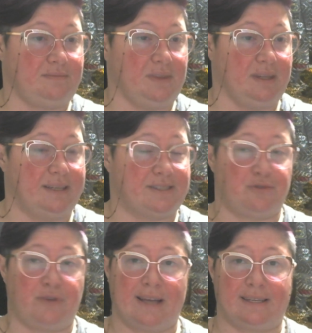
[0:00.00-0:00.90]
It's a
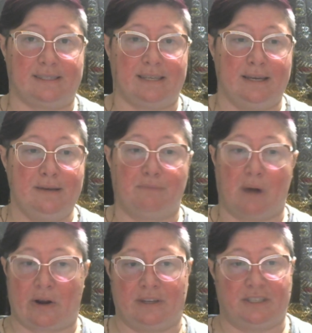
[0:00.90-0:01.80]
fantasy,
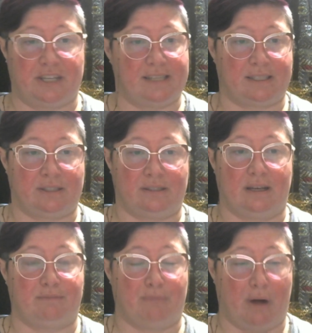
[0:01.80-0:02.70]
modern
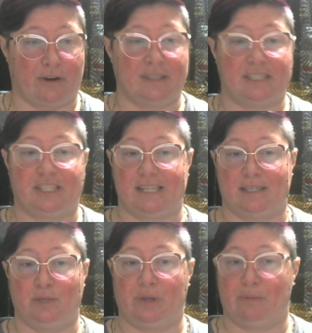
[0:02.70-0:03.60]

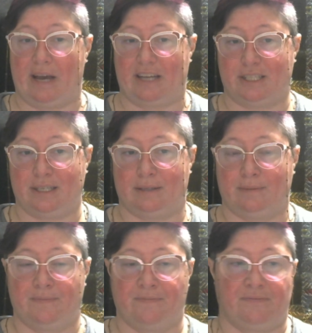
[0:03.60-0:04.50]
adjacent with magic.
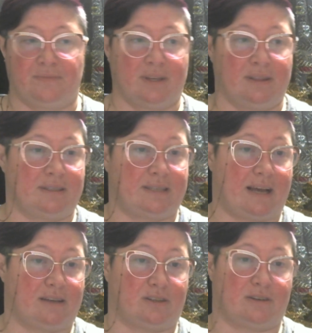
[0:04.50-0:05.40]
The
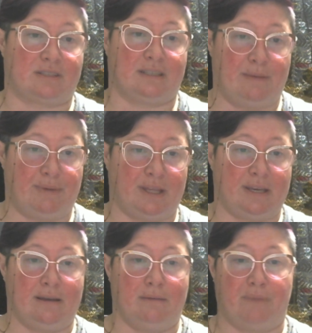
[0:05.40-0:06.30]
tags are
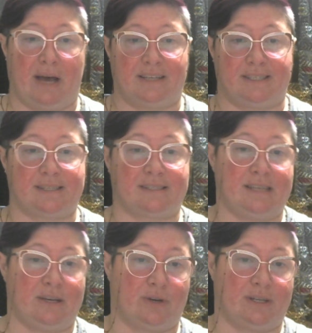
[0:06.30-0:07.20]
telepathy, magic,
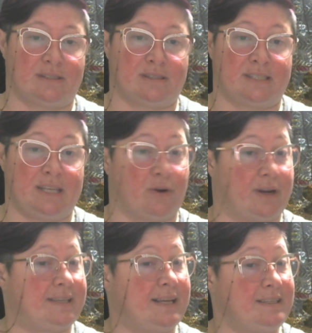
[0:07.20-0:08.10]
secrets, secret
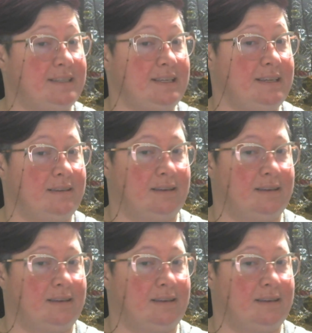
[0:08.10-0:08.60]
identity,